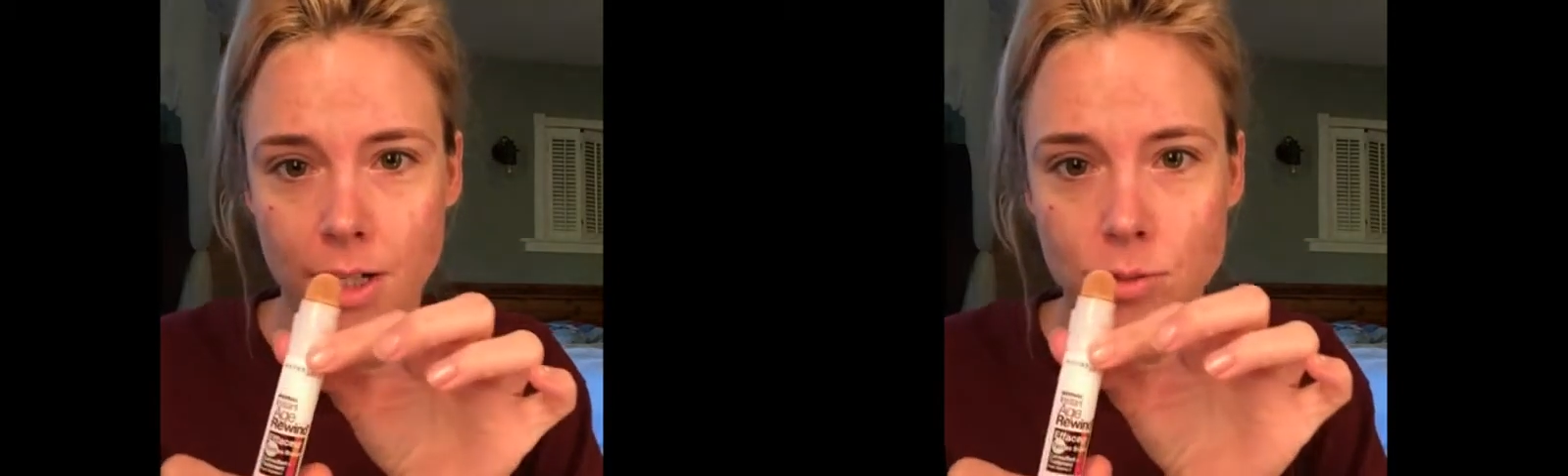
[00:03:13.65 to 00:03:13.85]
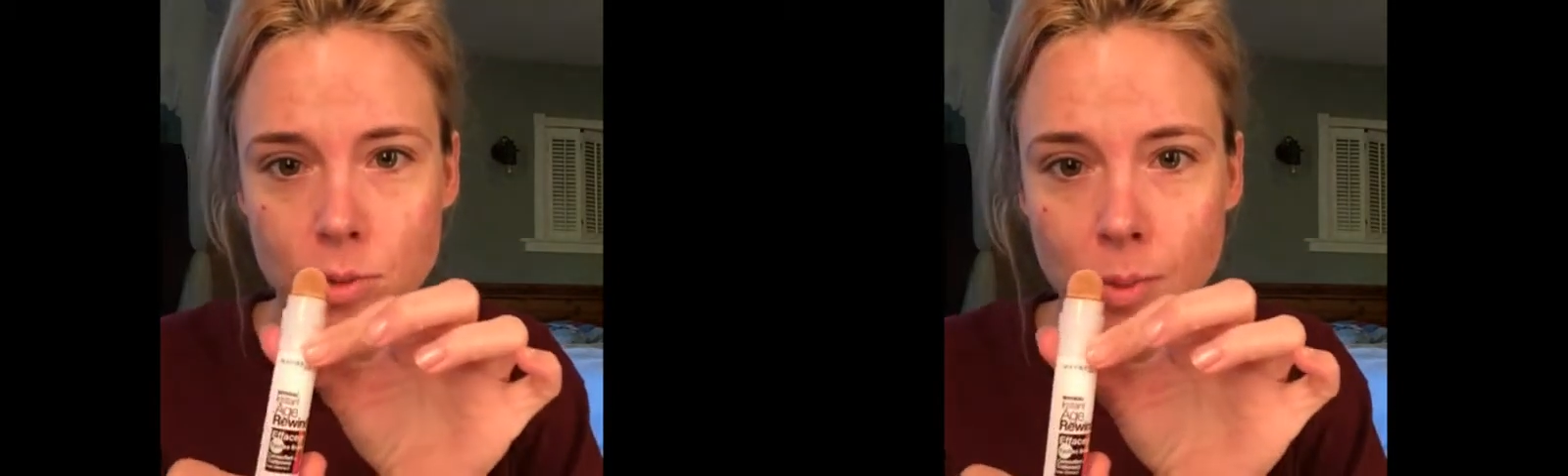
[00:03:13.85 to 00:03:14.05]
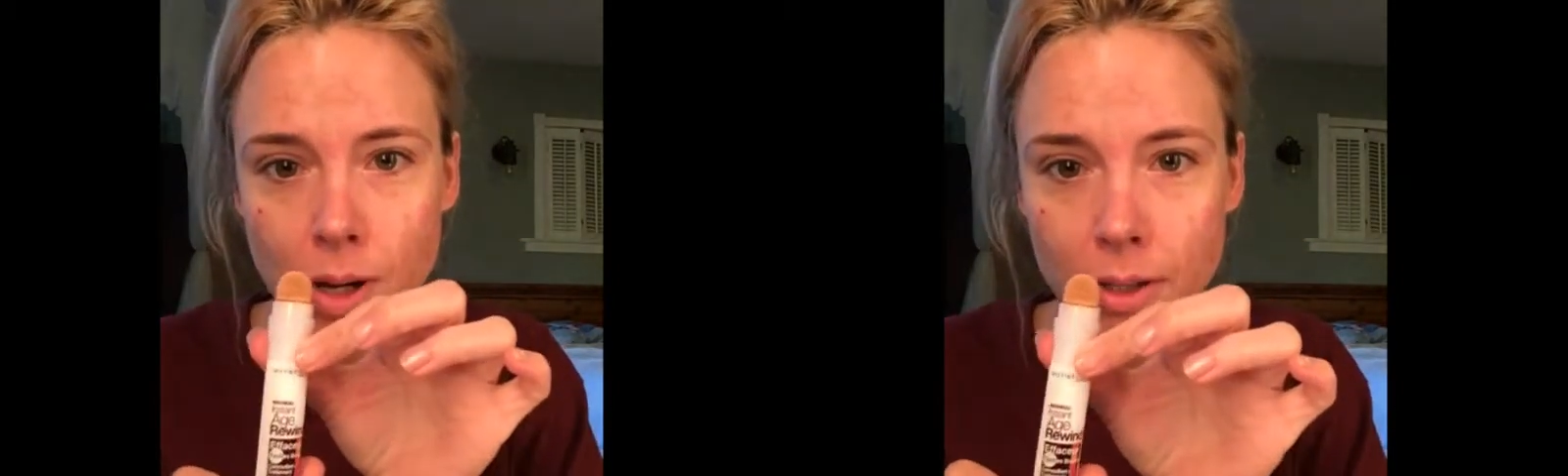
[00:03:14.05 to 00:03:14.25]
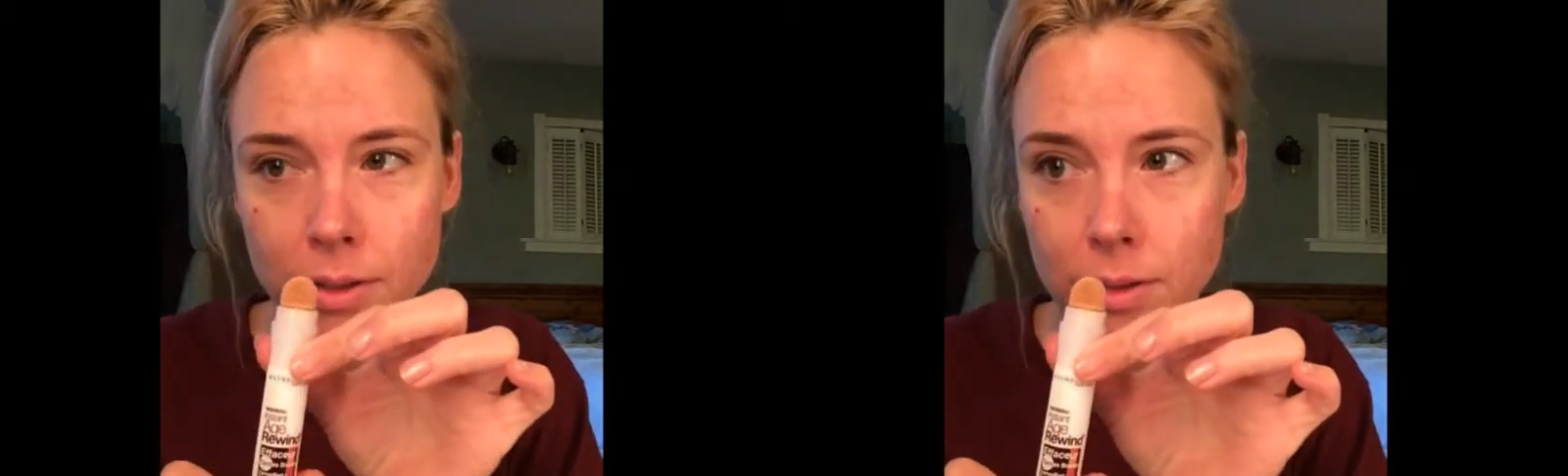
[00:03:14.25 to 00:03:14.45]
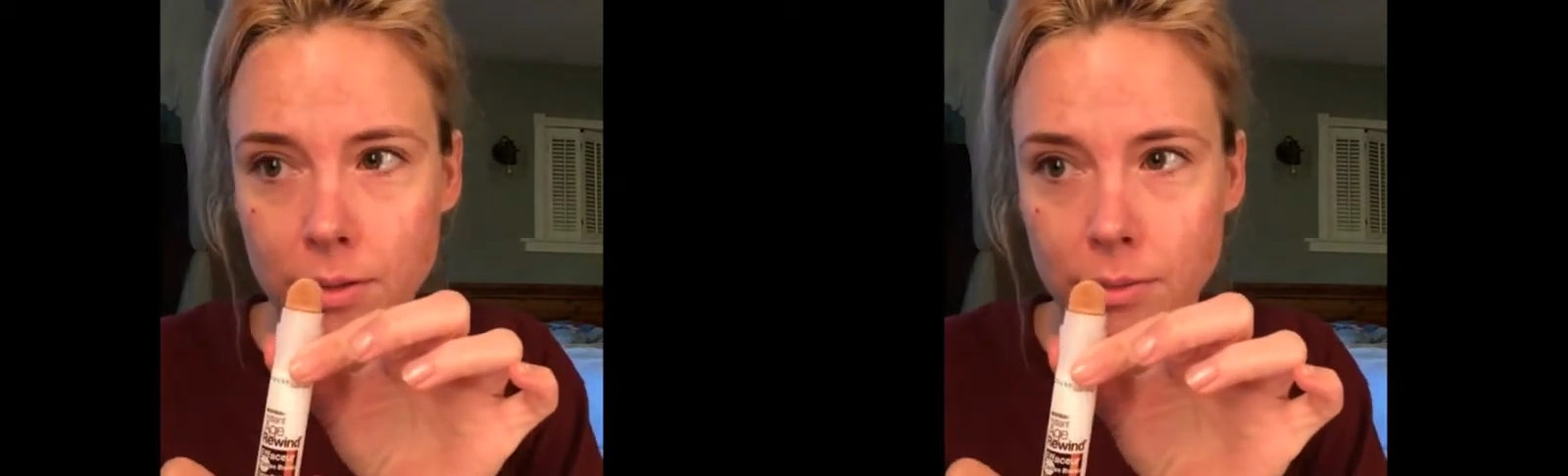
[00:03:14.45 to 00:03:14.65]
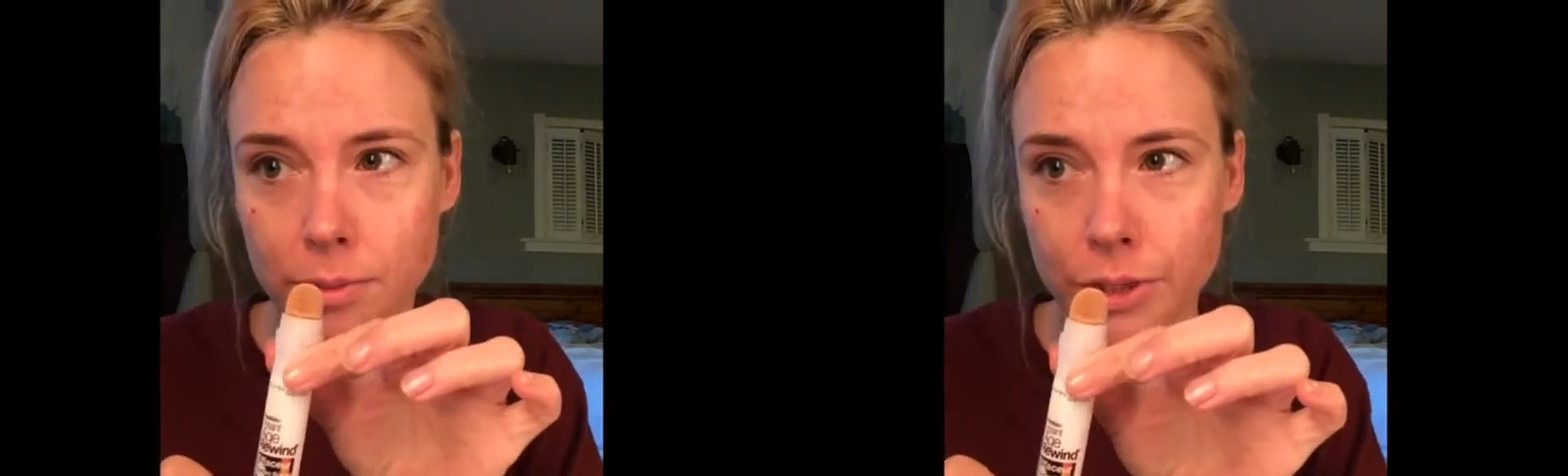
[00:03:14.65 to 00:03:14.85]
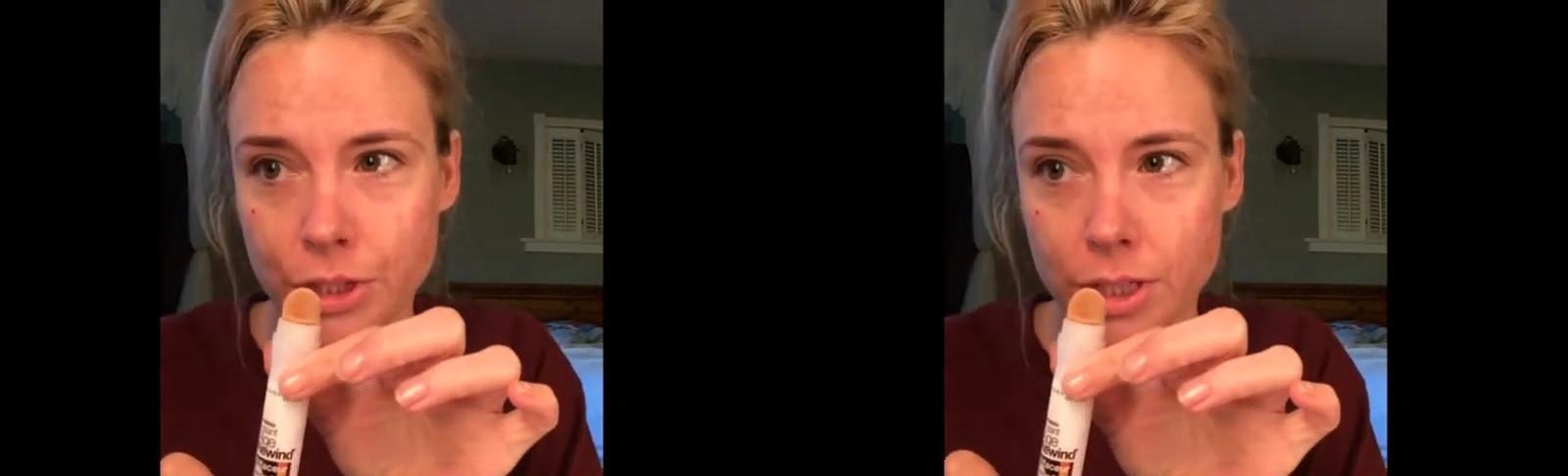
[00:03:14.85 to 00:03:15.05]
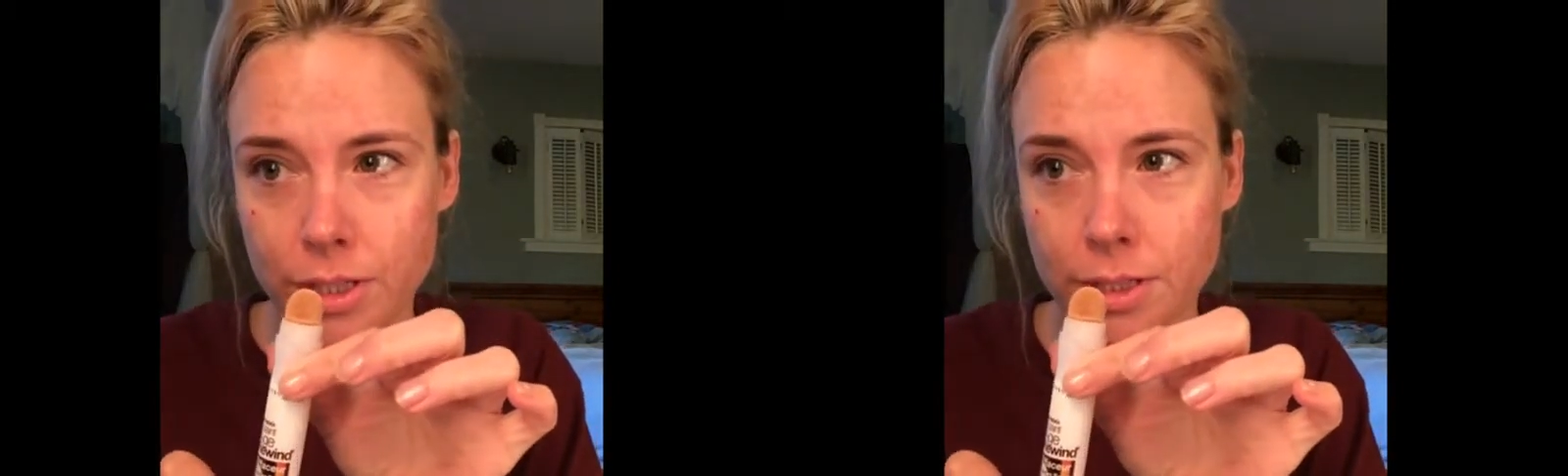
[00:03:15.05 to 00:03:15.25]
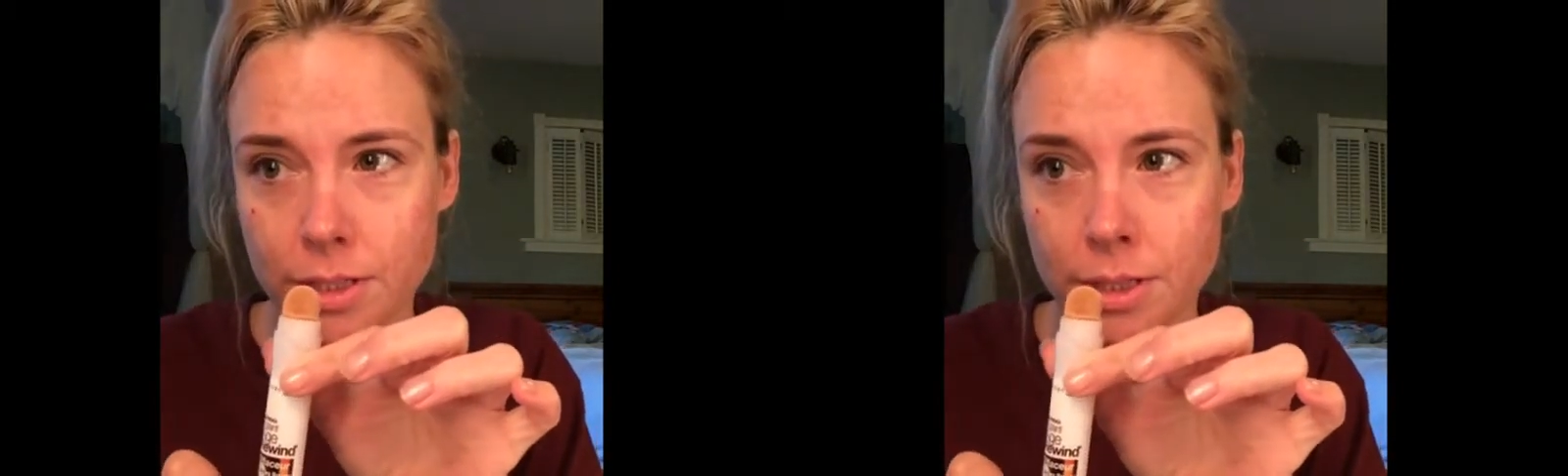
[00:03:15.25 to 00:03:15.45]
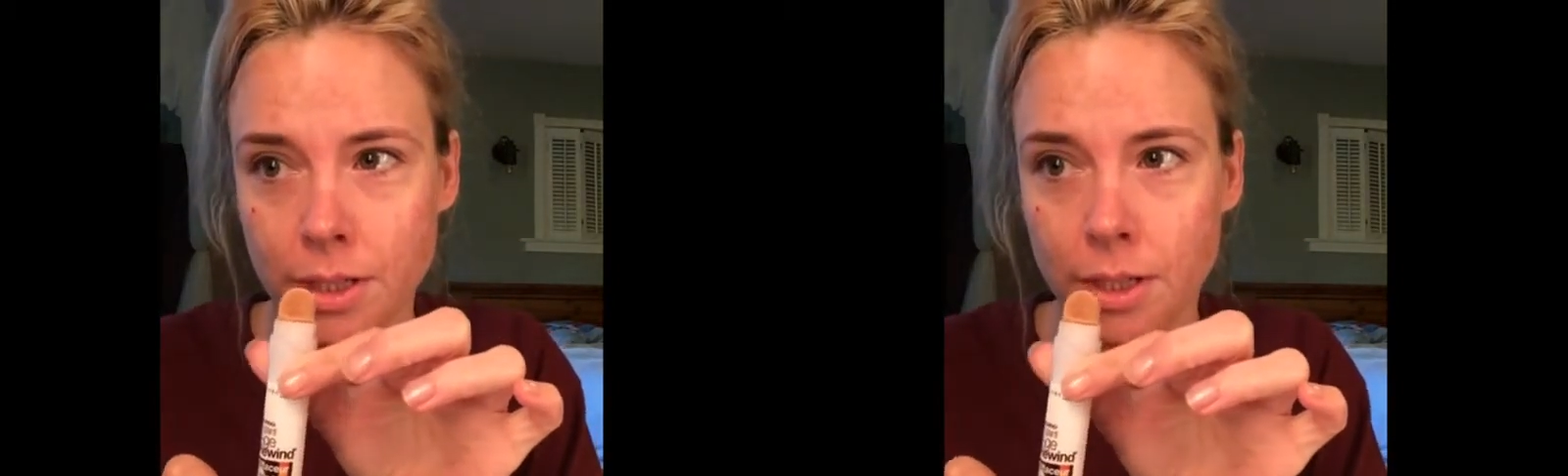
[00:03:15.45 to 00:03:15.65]
Age Rewind, which
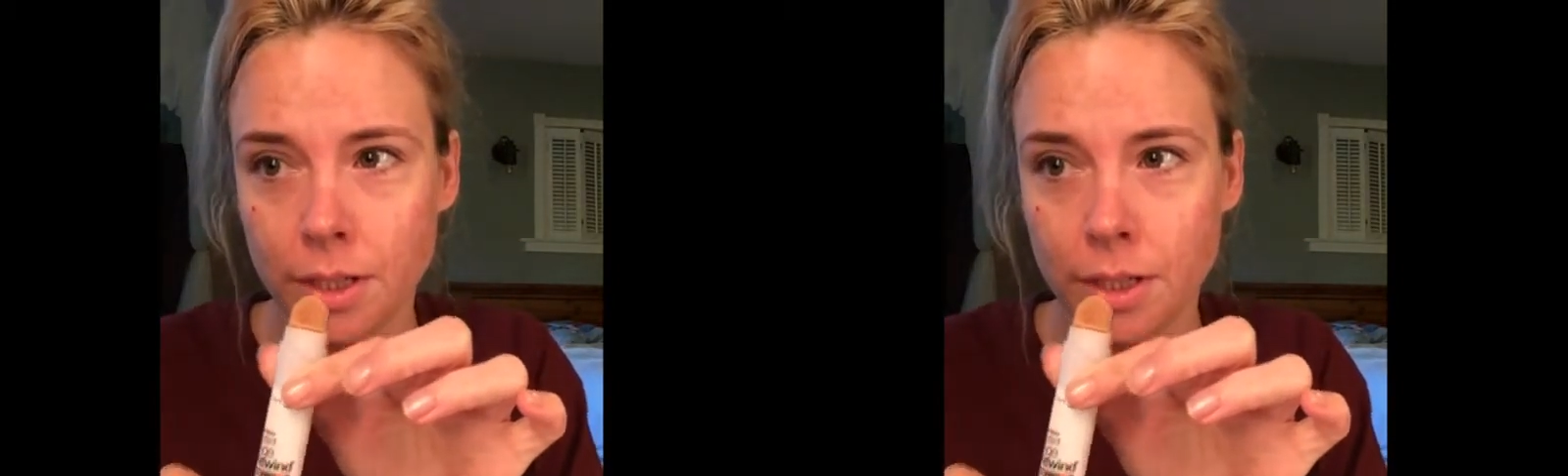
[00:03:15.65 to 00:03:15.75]
is